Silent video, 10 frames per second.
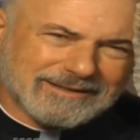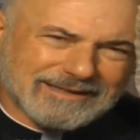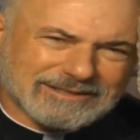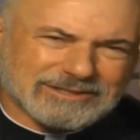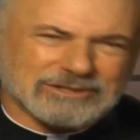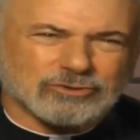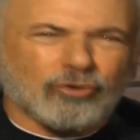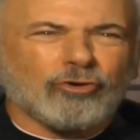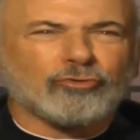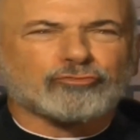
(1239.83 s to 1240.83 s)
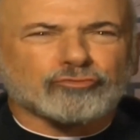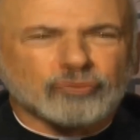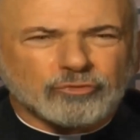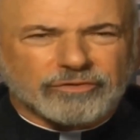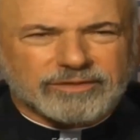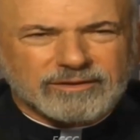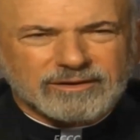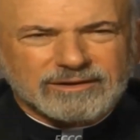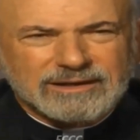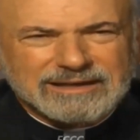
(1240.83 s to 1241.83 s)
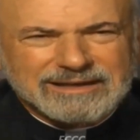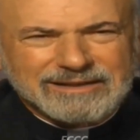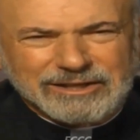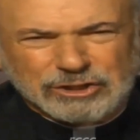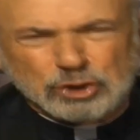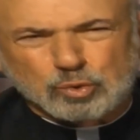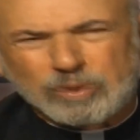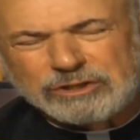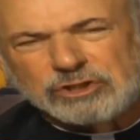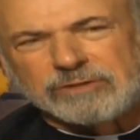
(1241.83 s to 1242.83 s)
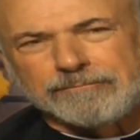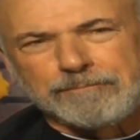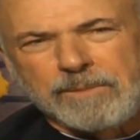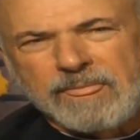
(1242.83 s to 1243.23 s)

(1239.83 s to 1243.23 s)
This is all truth. This is wisdom.